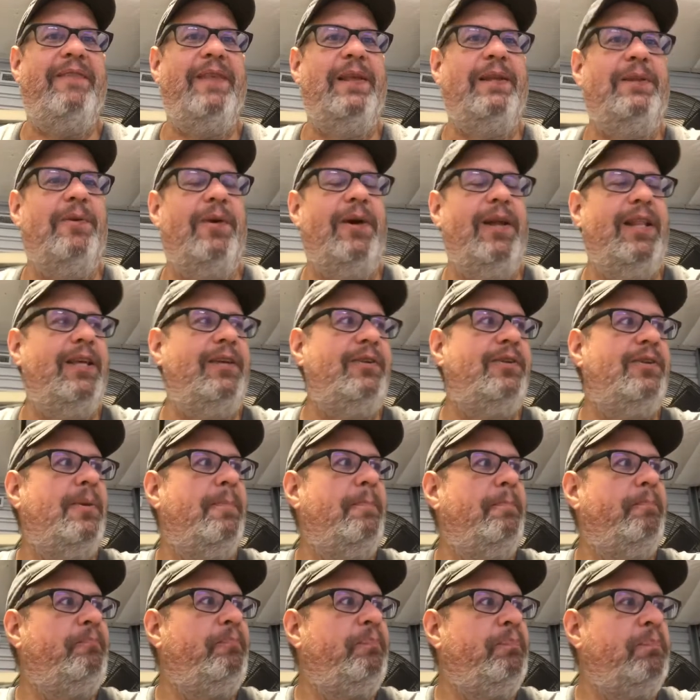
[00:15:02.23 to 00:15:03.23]
the toilets
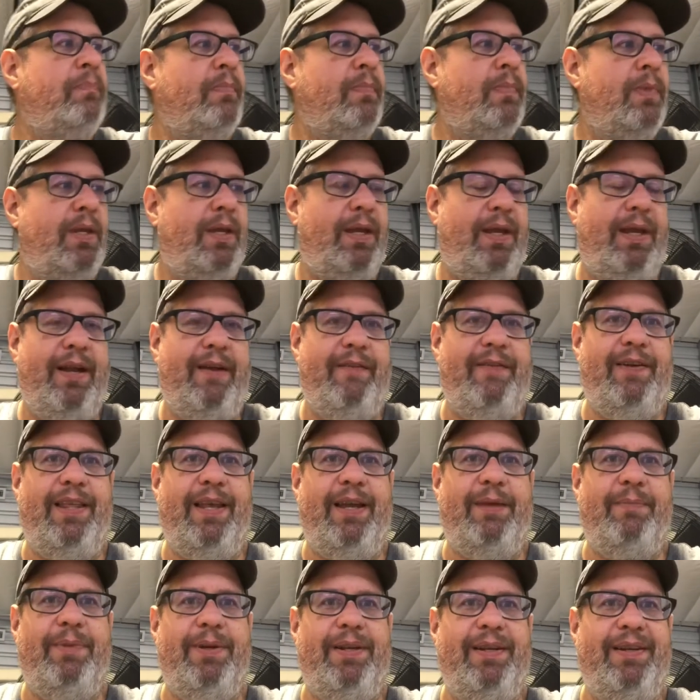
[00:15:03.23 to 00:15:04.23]
and
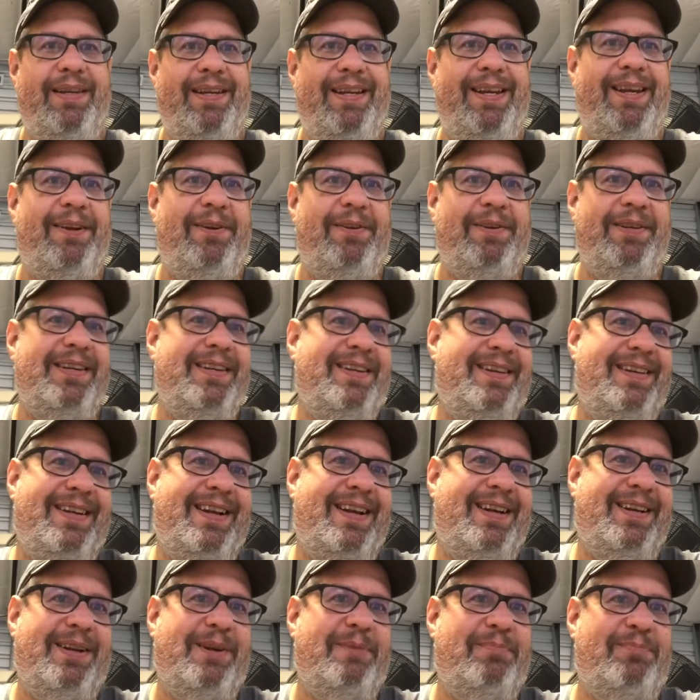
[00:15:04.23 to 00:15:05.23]
everything, but you know, you're
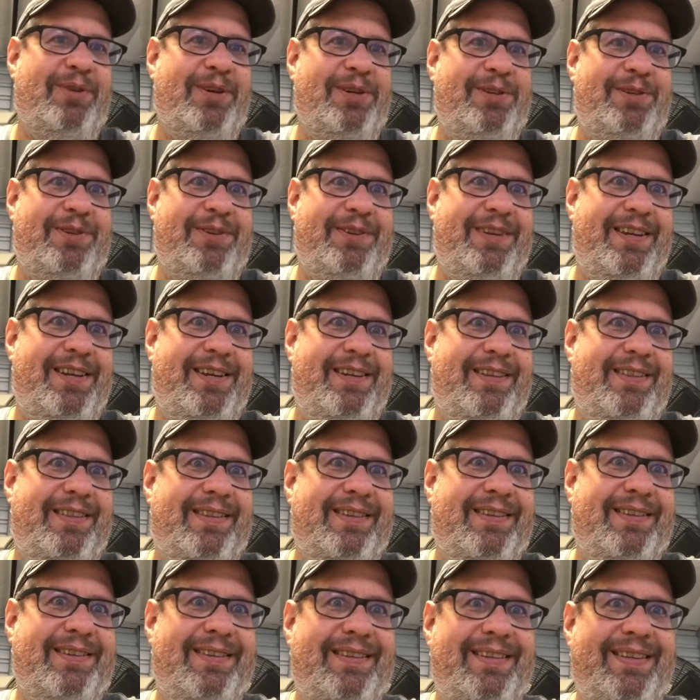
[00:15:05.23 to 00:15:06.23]
not gonna brush your teeth
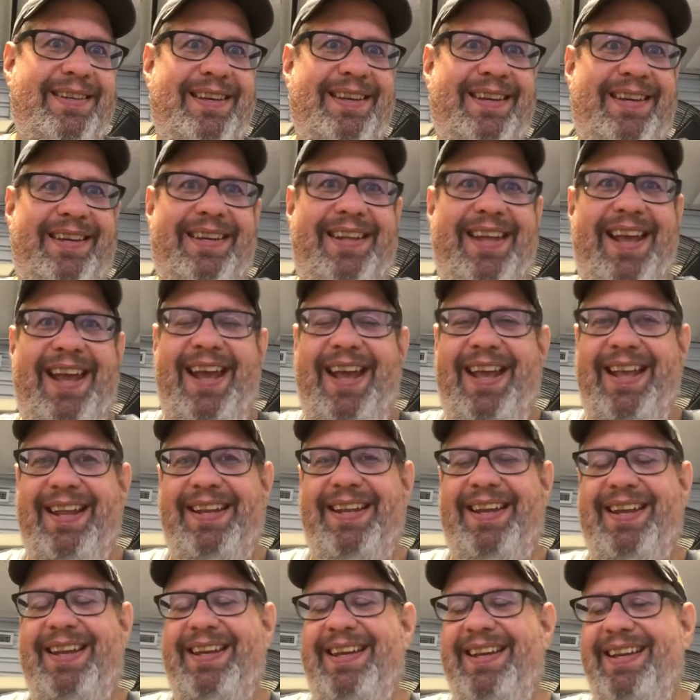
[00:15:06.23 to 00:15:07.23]

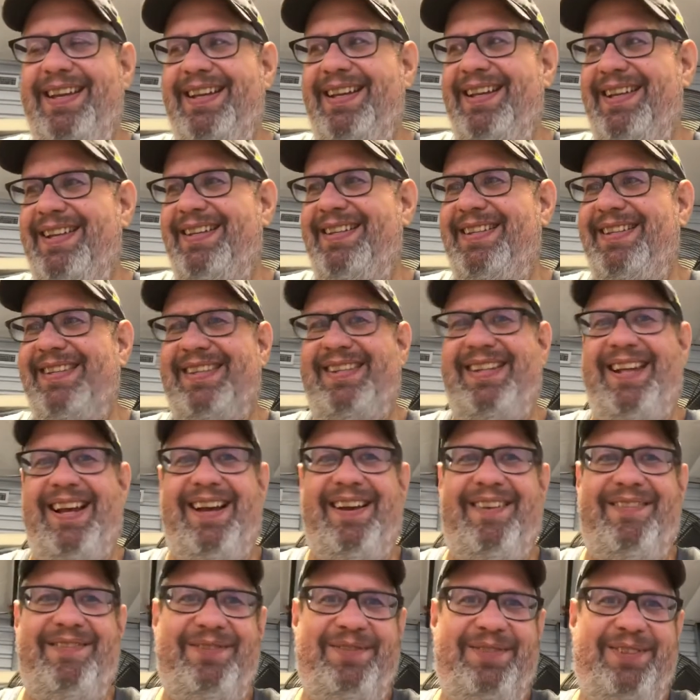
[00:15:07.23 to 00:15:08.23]
and
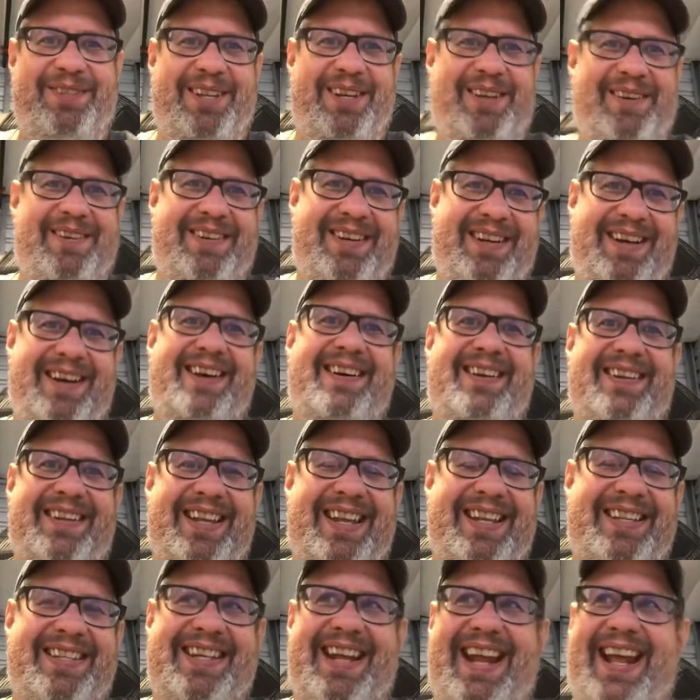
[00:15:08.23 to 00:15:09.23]
stuff. So, oh,
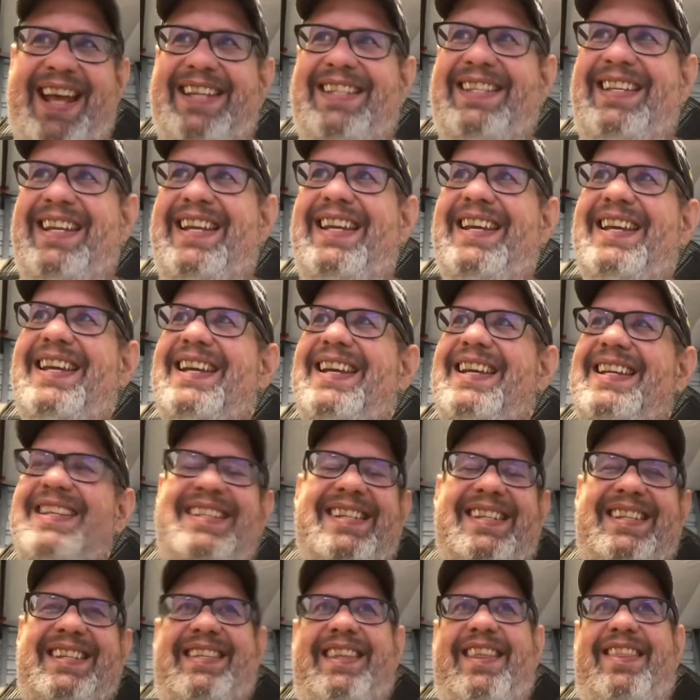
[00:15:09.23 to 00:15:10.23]
that's nasty.
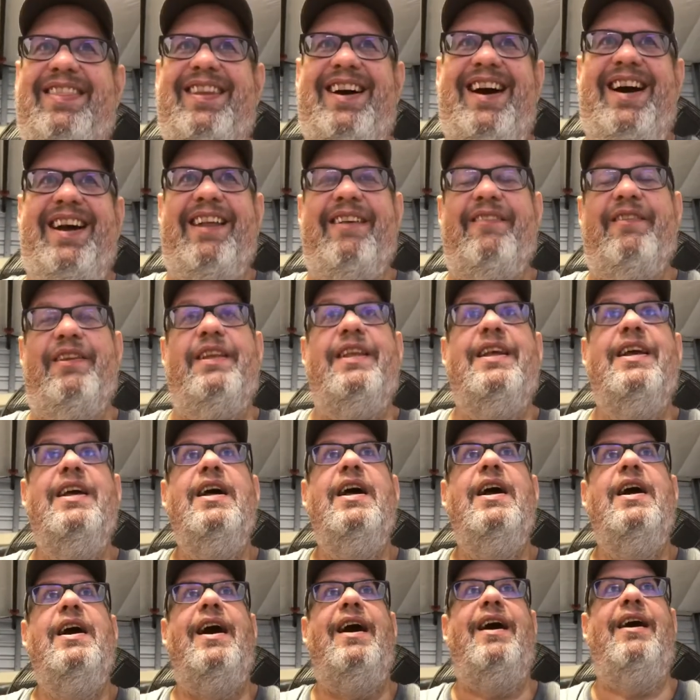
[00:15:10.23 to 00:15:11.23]
Just the thought of it.
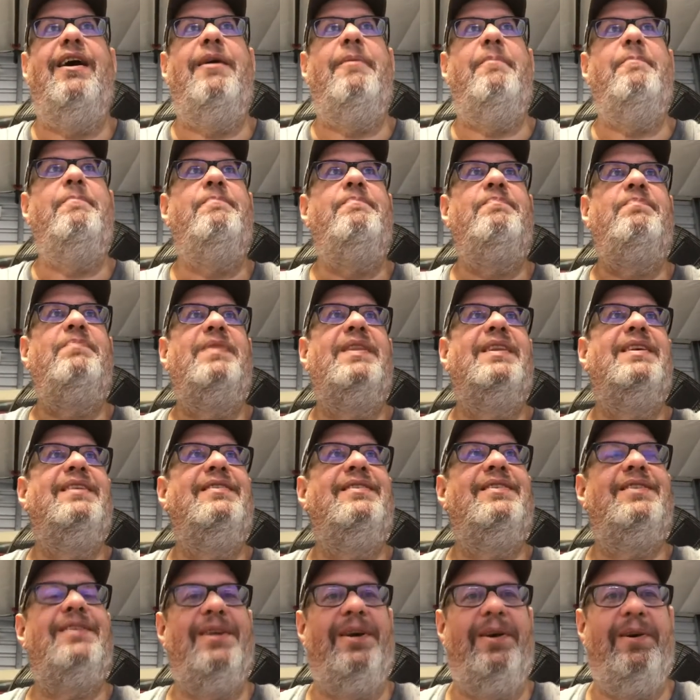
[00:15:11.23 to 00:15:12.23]

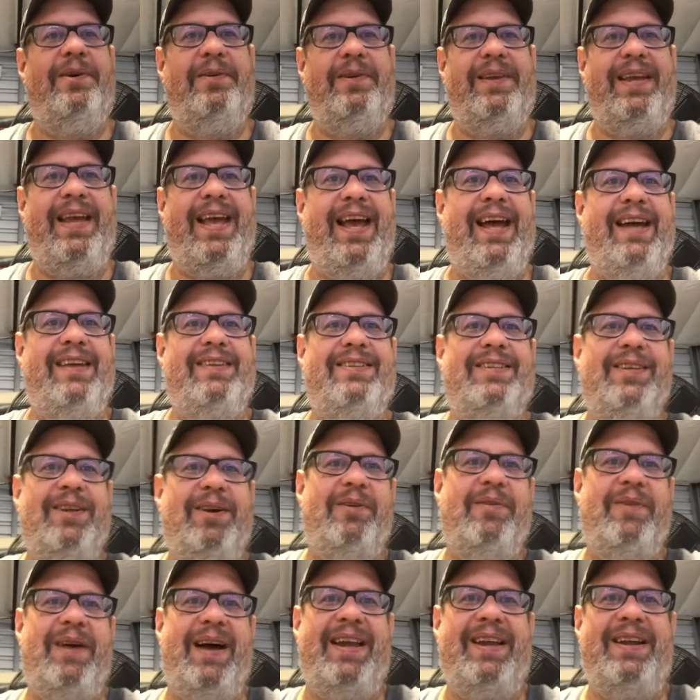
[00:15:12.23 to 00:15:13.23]
So yeah,
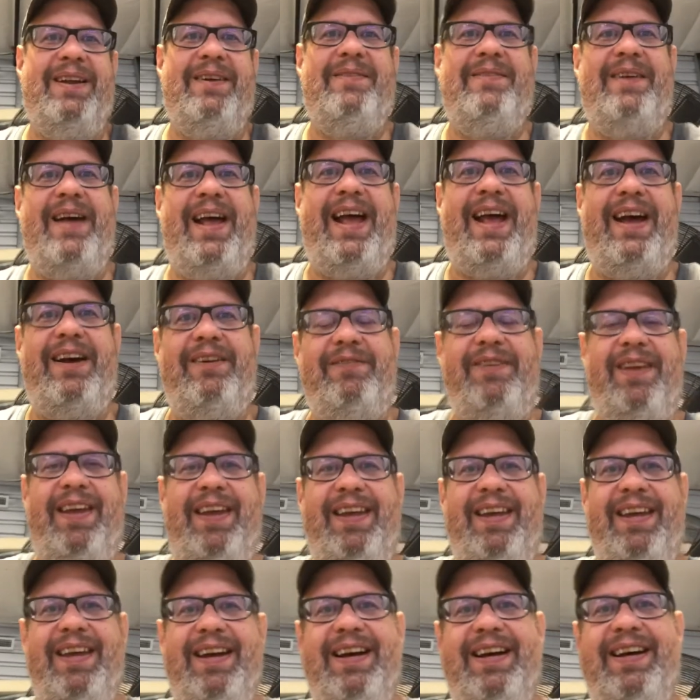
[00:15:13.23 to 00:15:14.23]
so I don't have
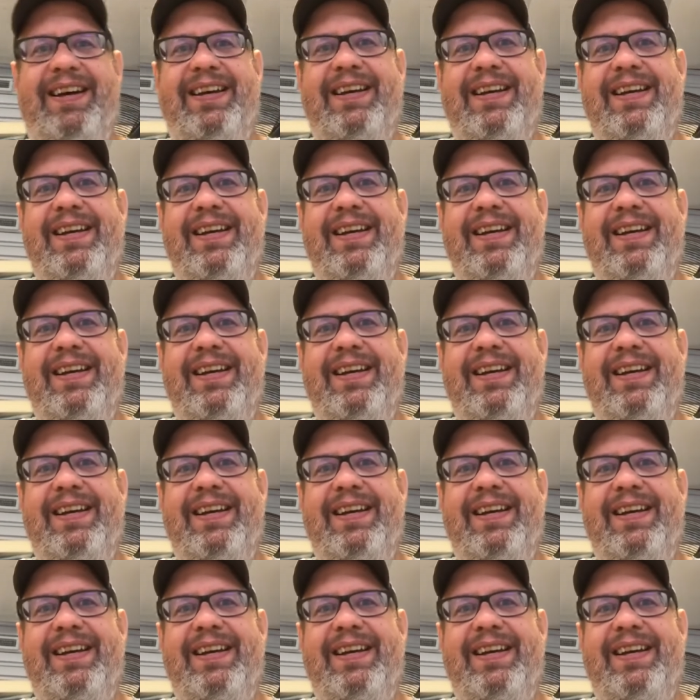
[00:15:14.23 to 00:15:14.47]
I